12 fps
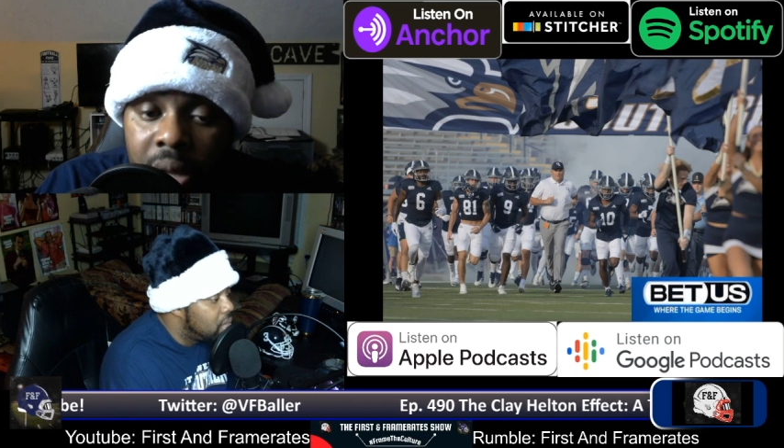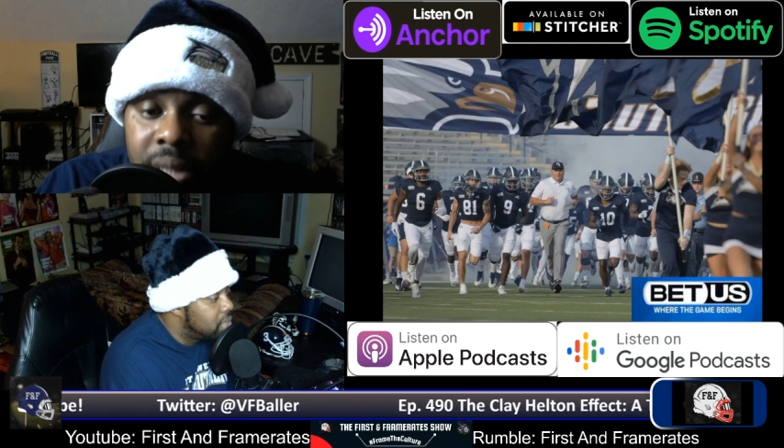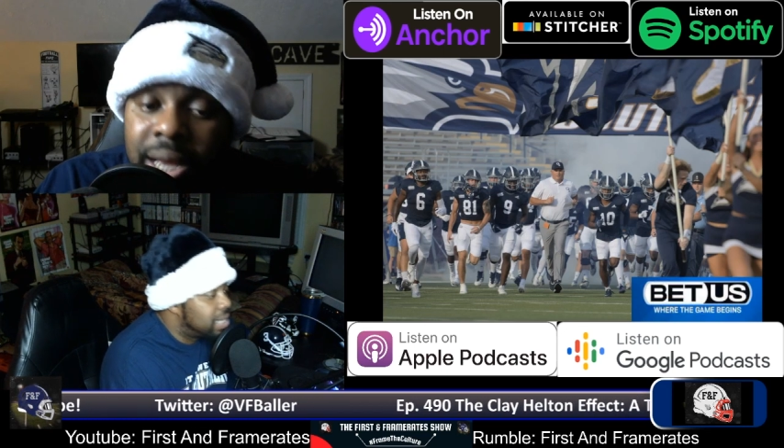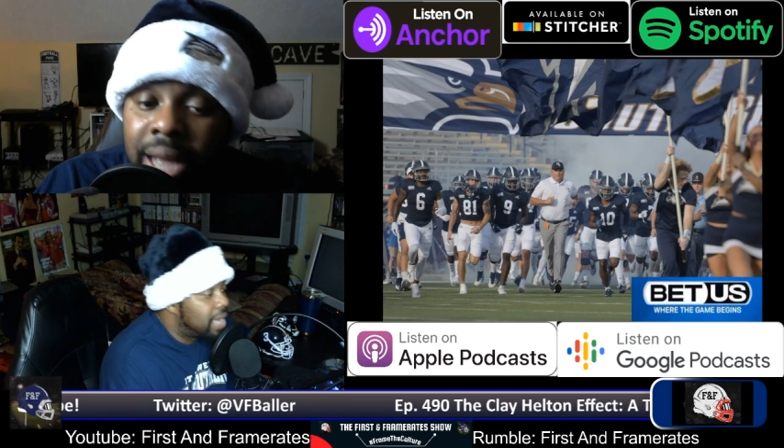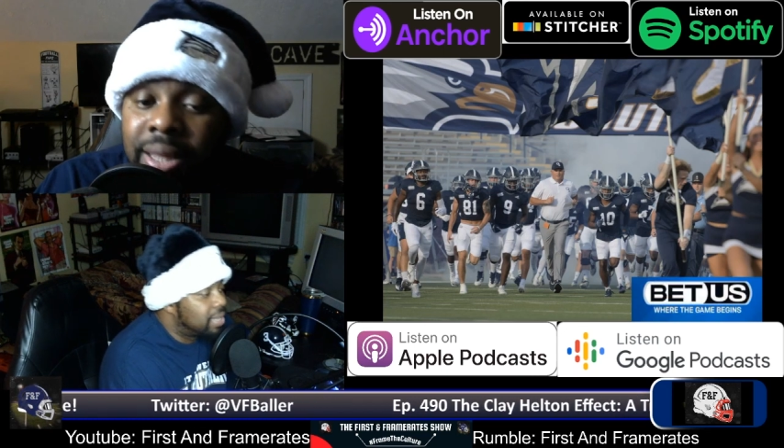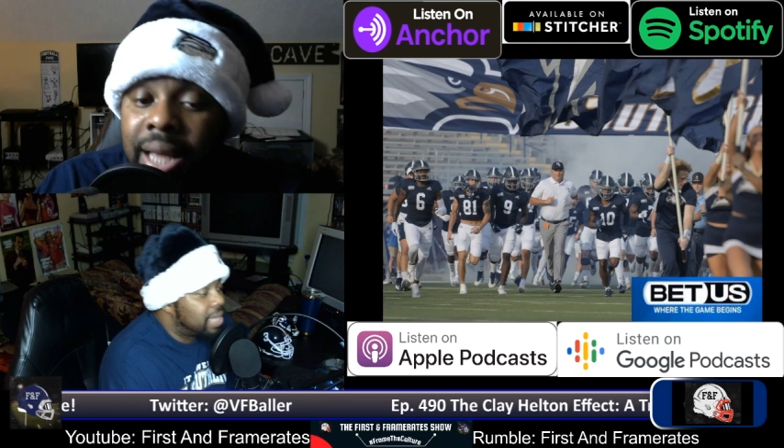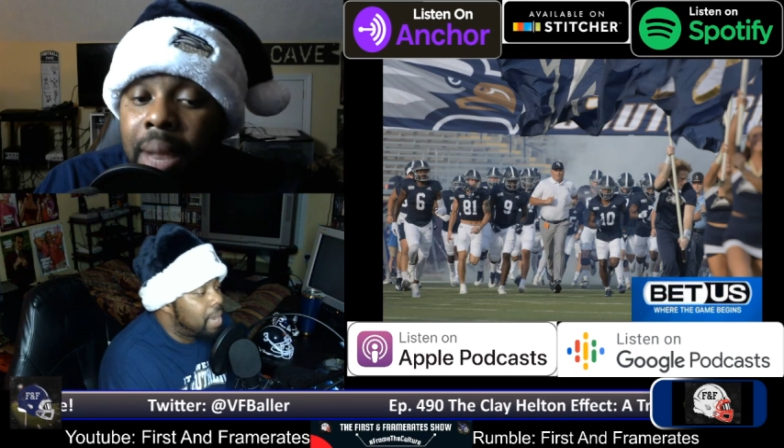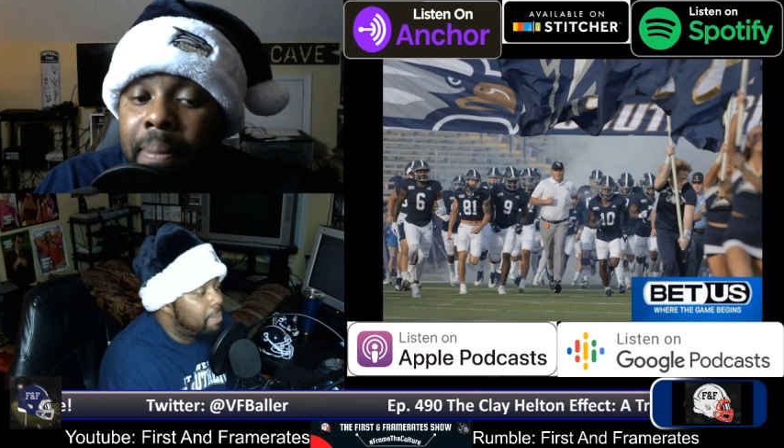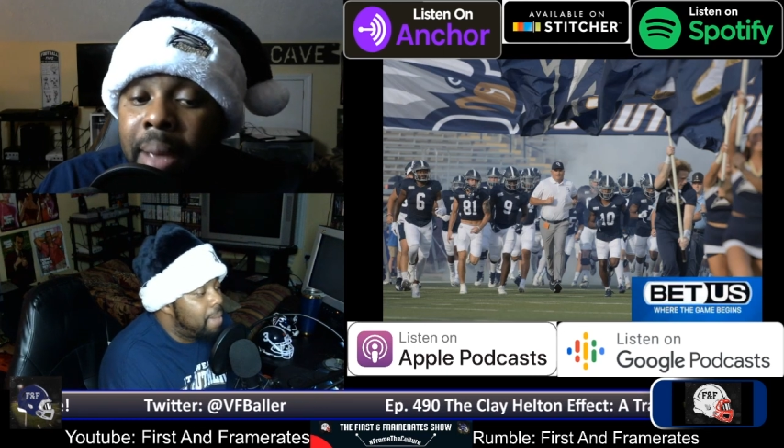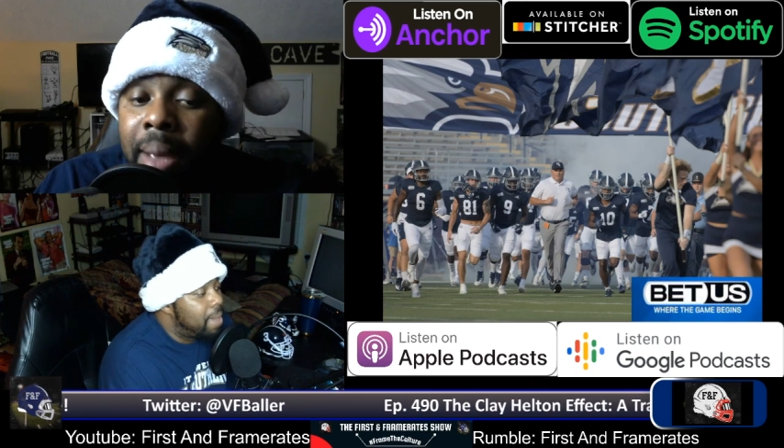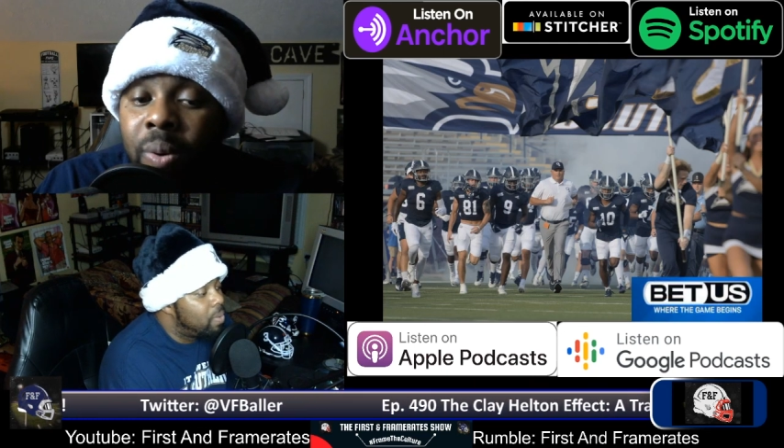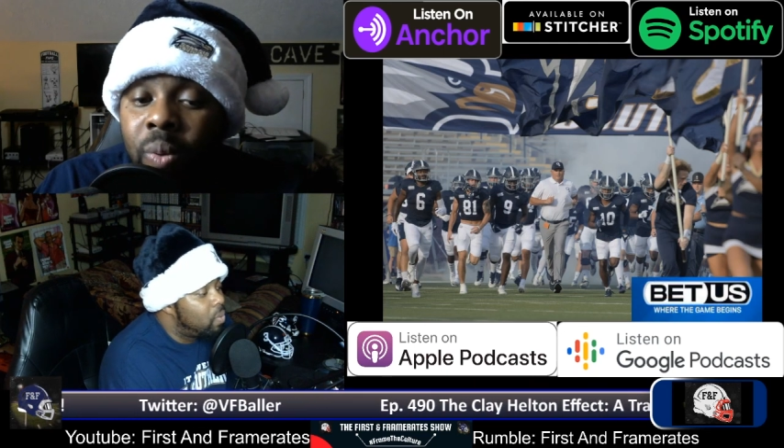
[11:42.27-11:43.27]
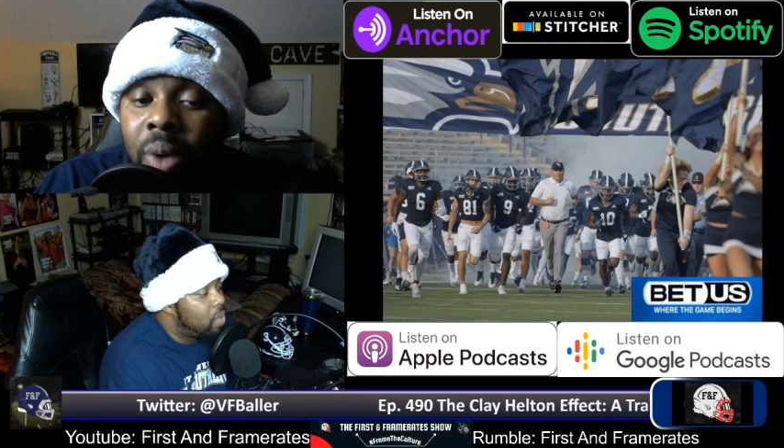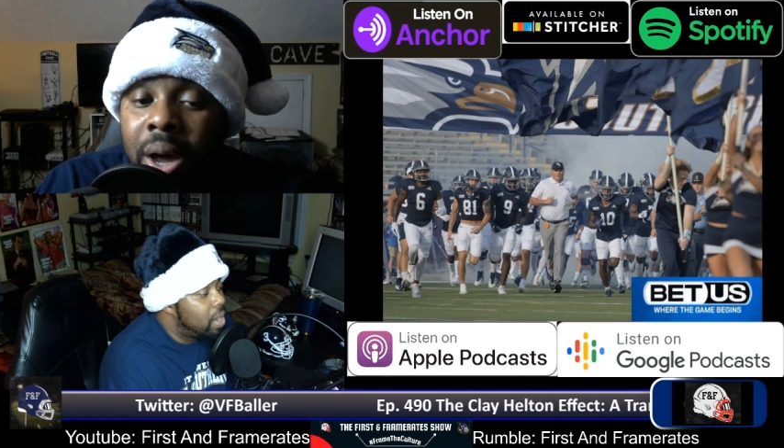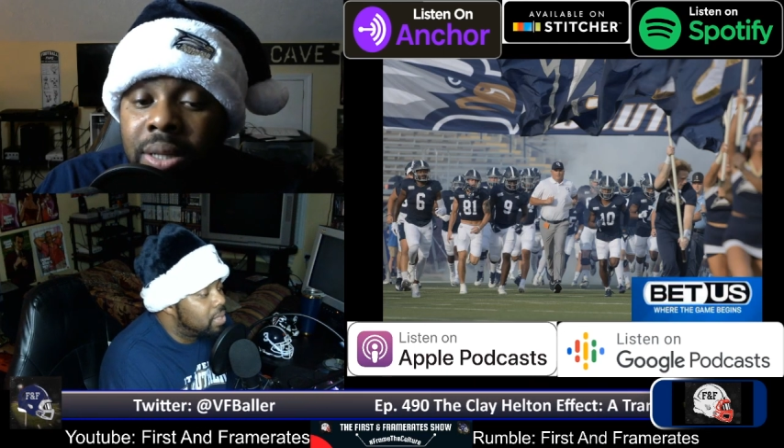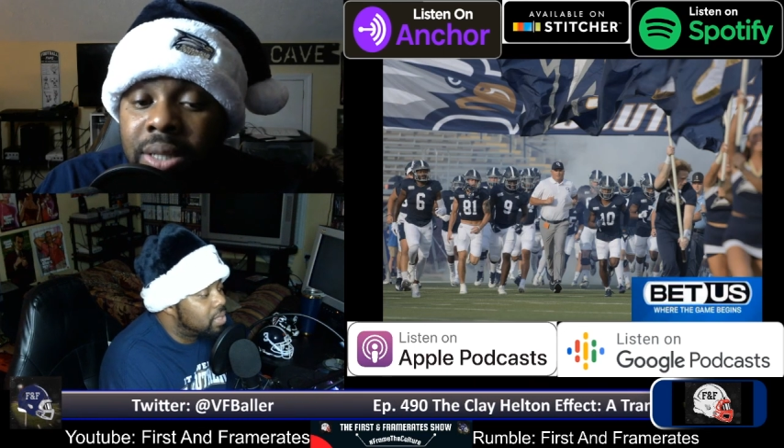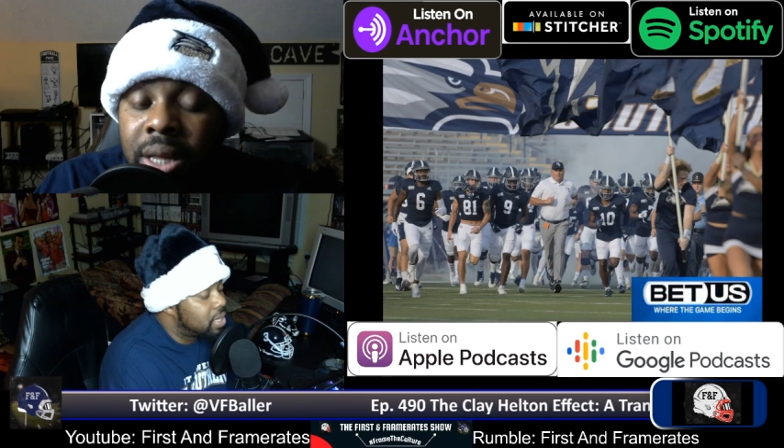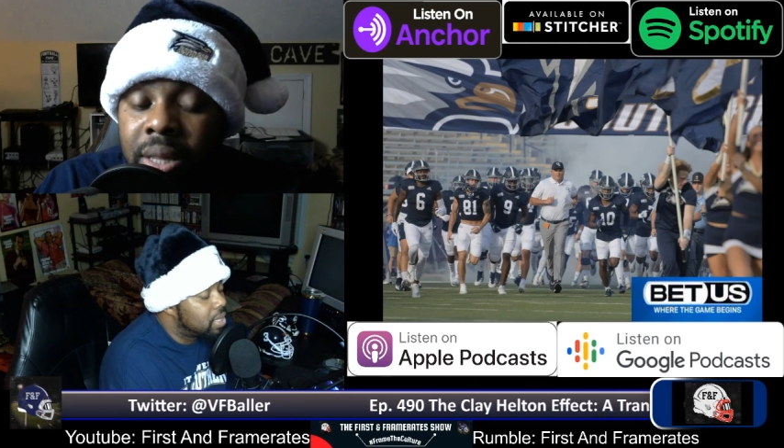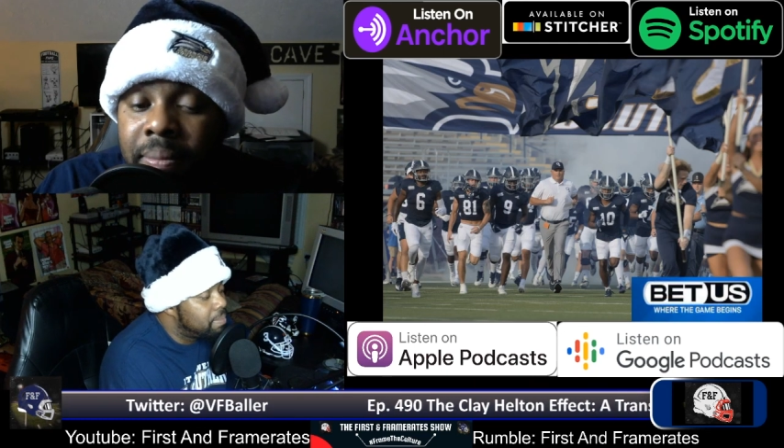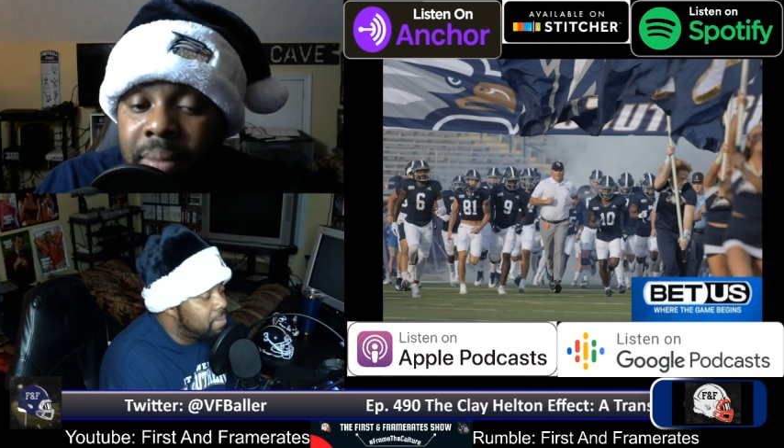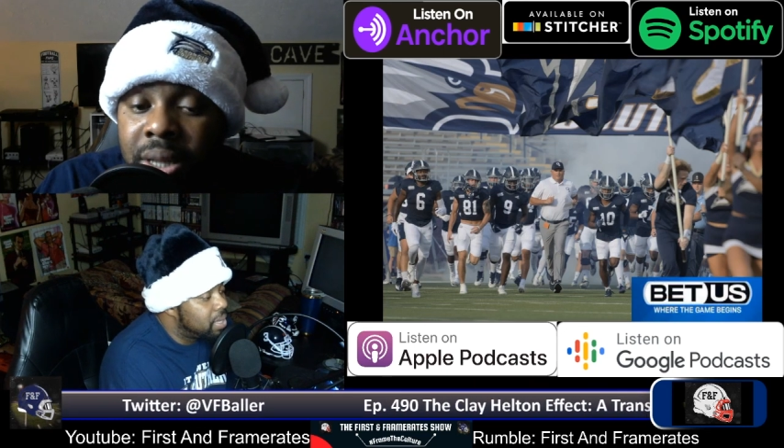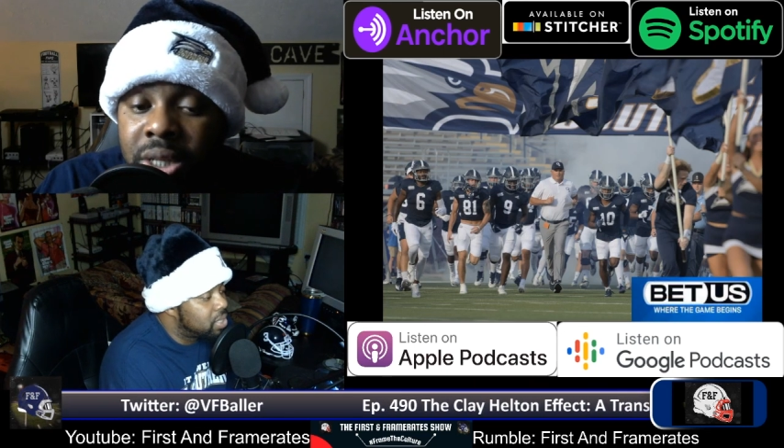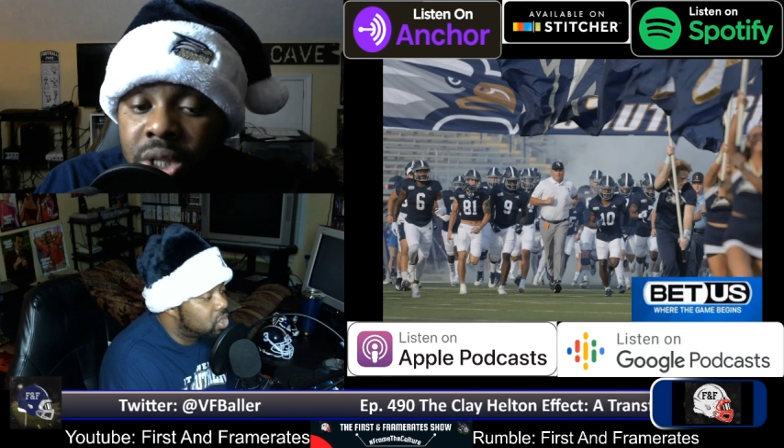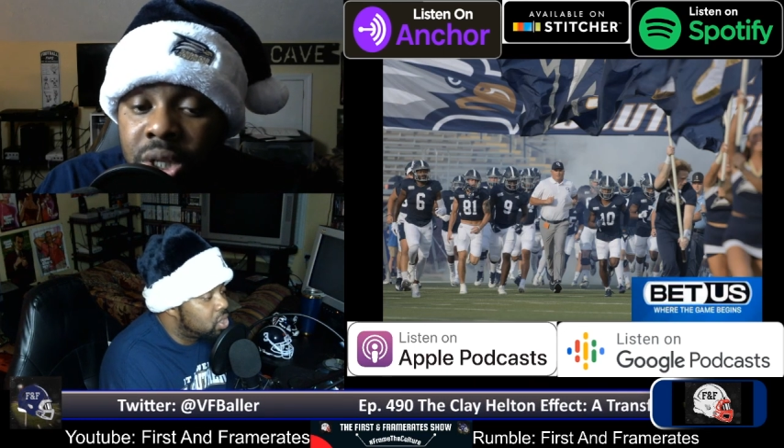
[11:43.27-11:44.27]
South Alabama, 1. Southern
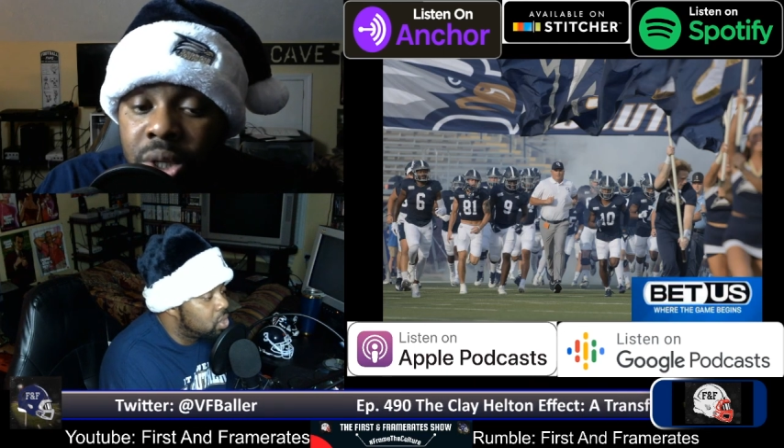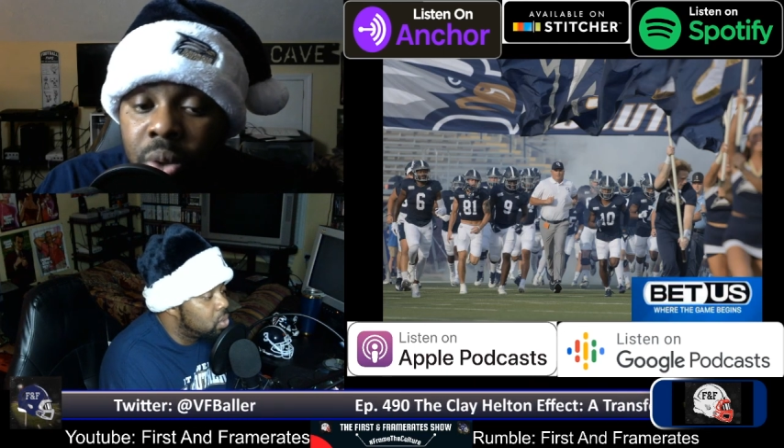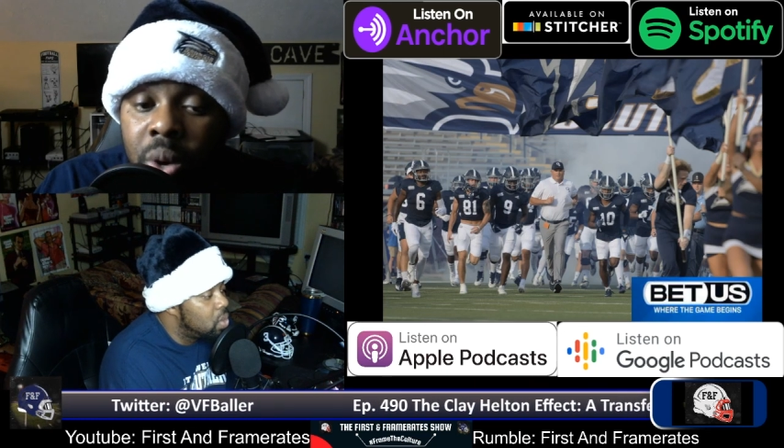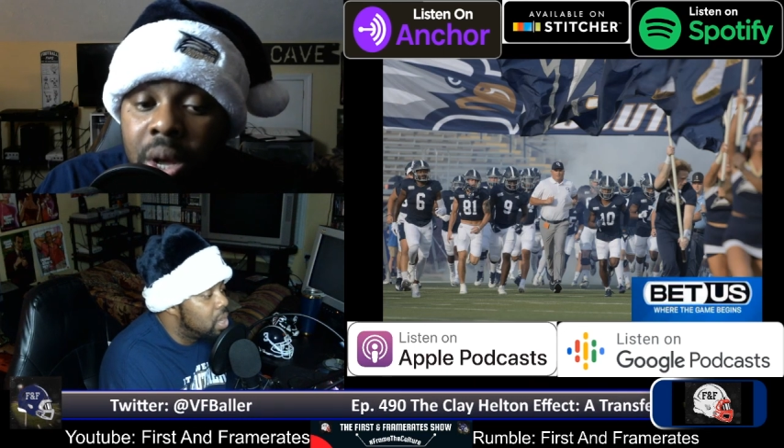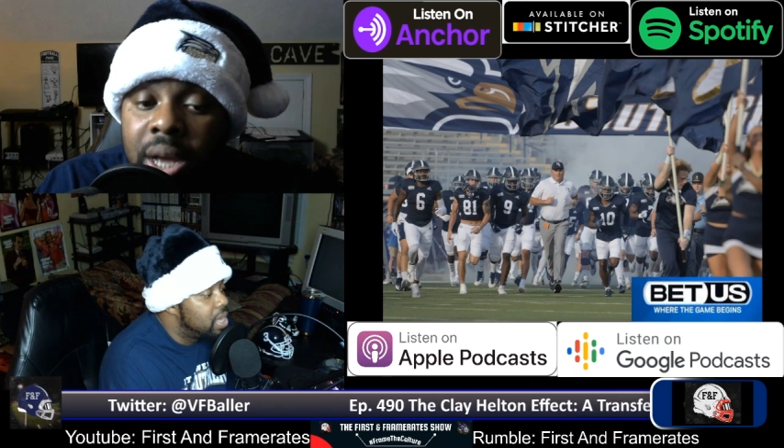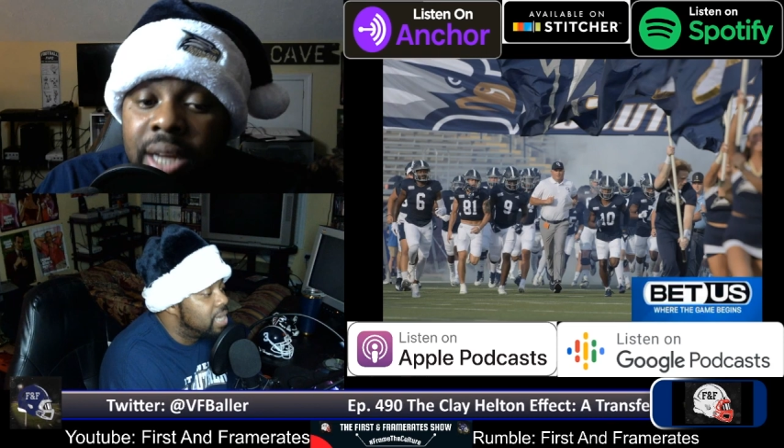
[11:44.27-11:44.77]
Miss, 2.